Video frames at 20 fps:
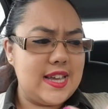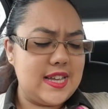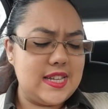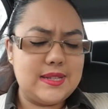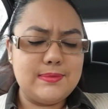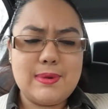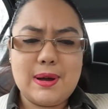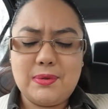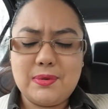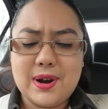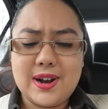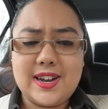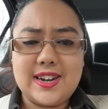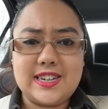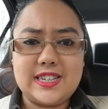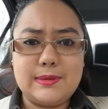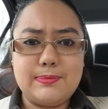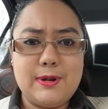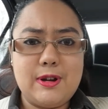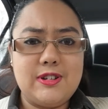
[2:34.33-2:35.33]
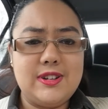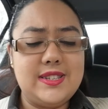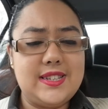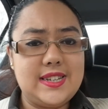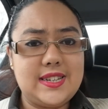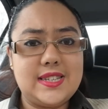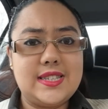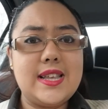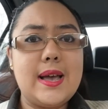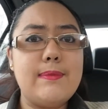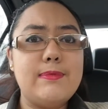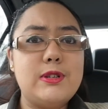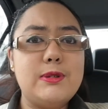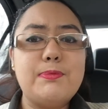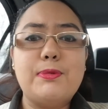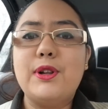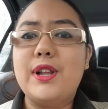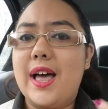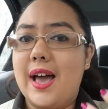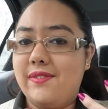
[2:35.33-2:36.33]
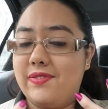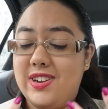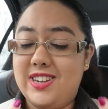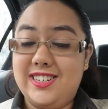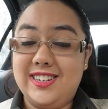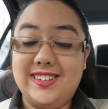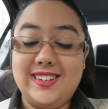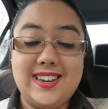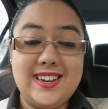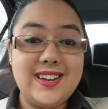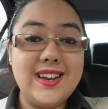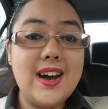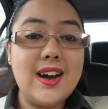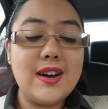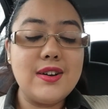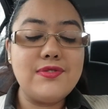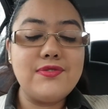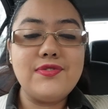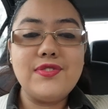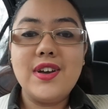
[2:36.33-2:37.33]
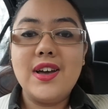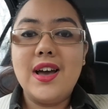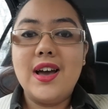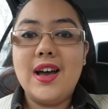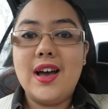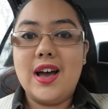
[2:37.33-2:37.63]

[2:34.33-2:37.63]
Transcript: is my work experience acceptable? Have I done enough?